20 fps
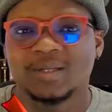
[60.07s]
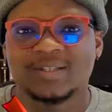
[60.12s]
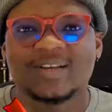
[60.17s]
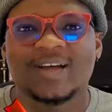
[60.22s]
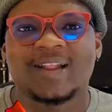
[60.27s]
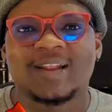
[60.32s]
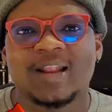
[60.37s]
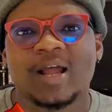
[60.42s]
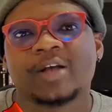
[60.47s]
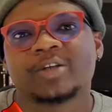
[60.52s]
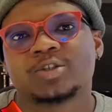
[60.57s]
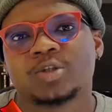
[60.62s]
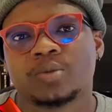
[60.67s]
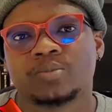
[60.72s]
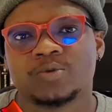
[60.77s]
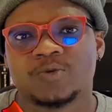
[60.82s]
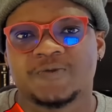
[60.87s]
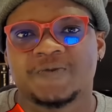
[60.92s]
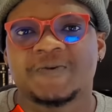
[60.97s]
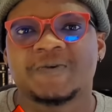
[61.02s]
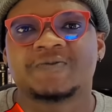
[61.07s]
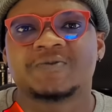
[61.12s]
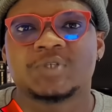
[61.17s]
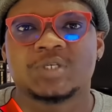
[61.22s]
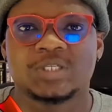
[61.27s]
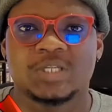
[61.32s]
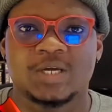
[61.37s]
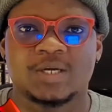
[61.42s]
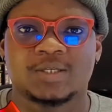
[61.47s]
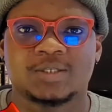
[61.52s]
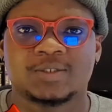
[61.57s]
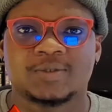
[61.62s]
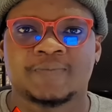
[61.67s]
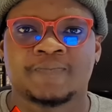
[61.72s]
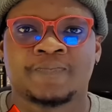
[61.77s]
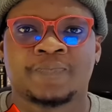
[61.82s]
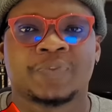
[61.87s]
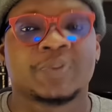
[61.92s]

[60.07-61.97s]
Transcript: it can last up to 50 days.